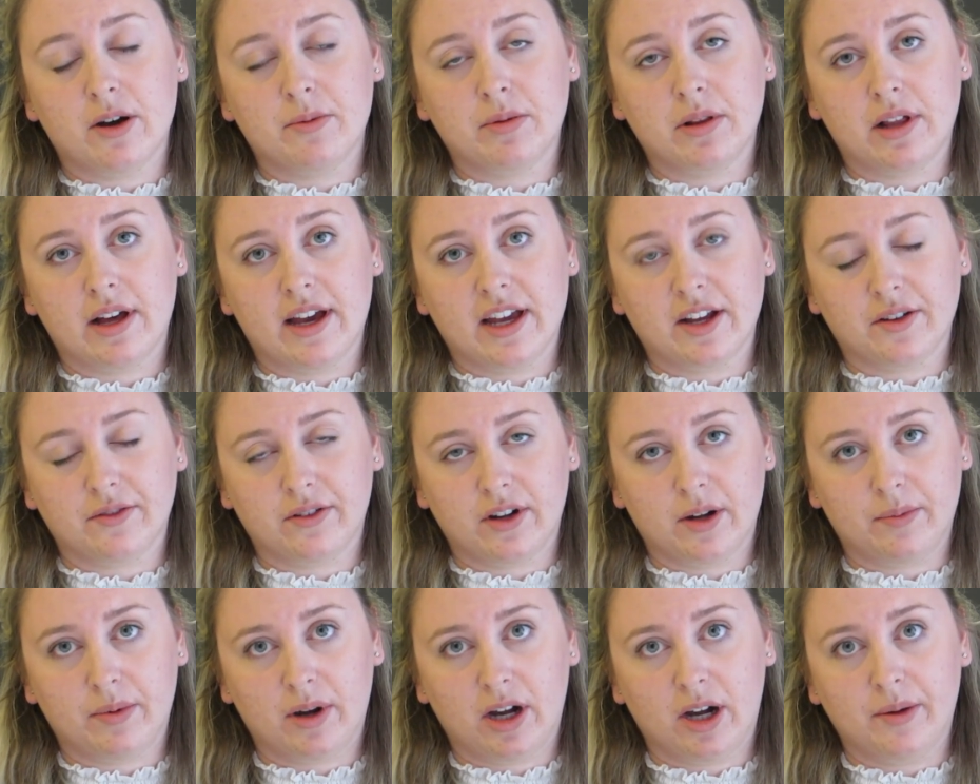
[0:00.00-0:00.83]
applying
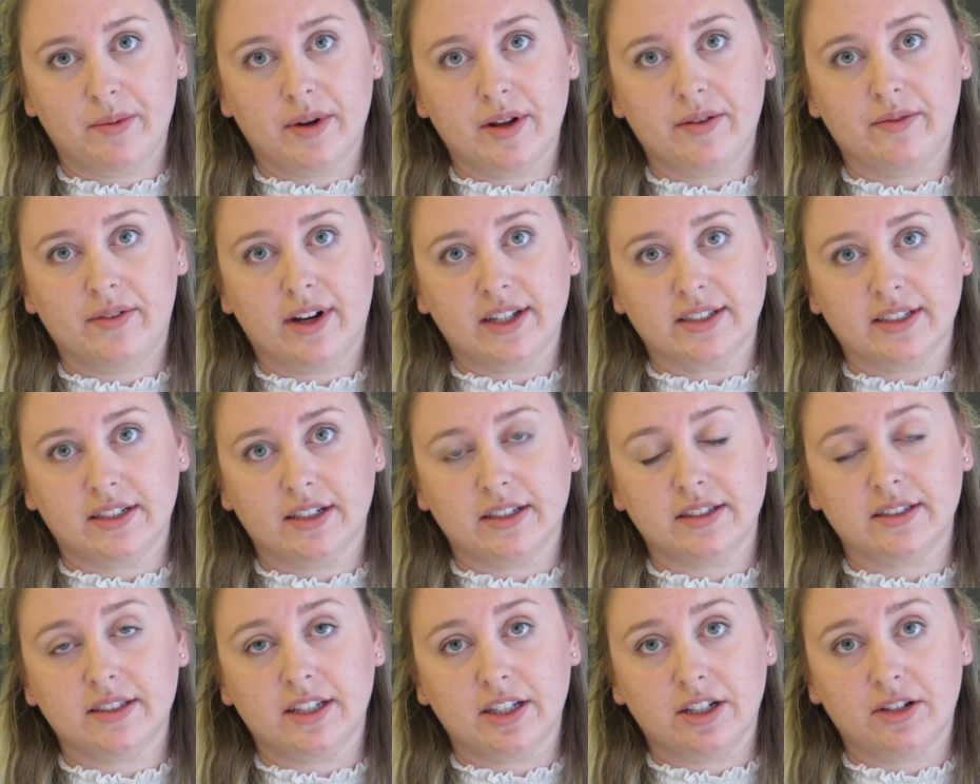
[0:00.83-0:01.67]
for a permanent
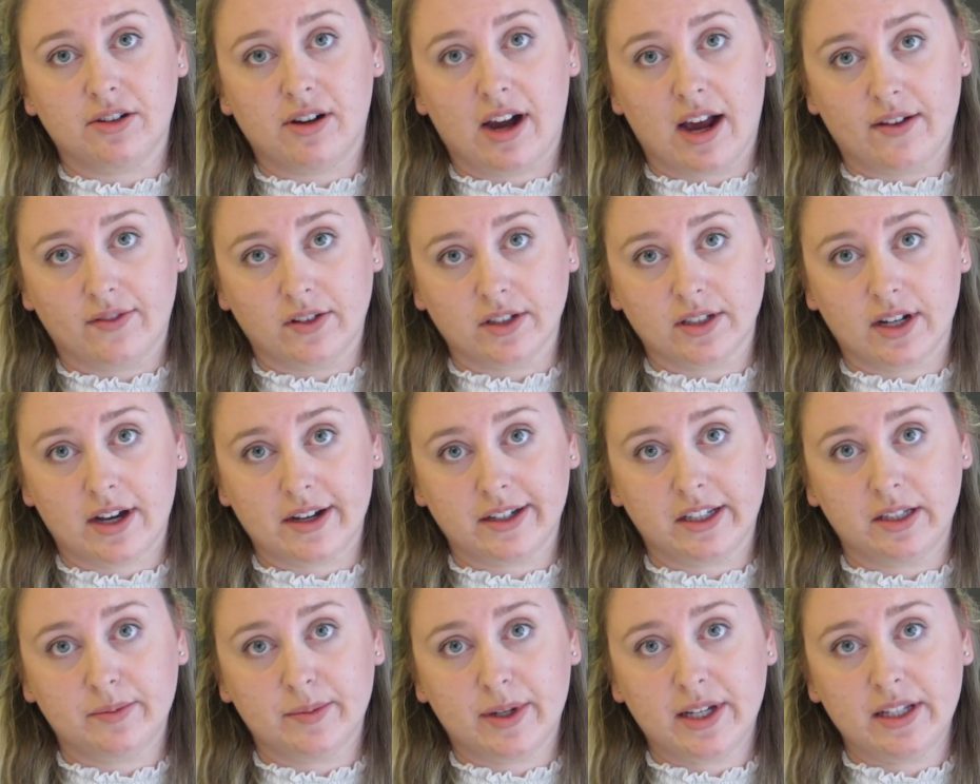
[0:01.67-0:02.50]
residency travel
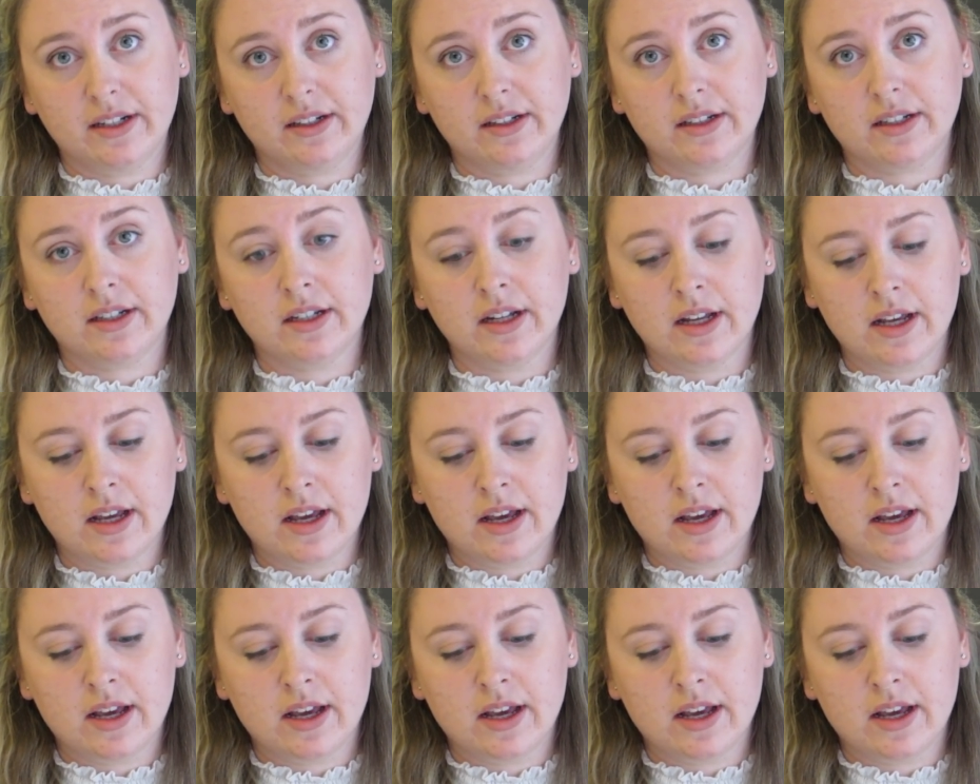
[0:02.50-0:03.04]
document.